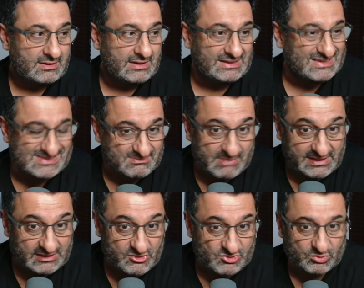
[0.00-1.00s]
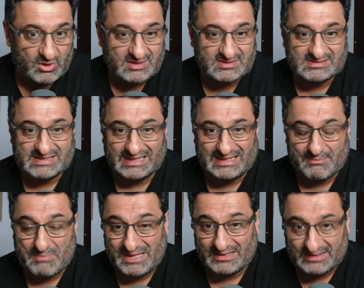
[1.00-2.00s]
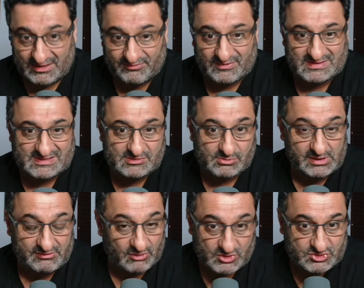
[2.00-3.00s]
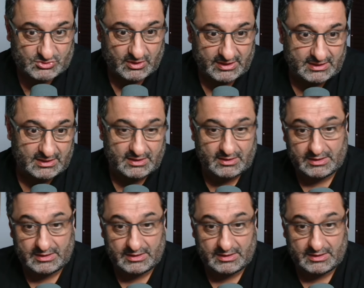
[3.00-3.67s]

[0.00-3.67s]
He doesn't make those runs that make the differences when you've got a striker.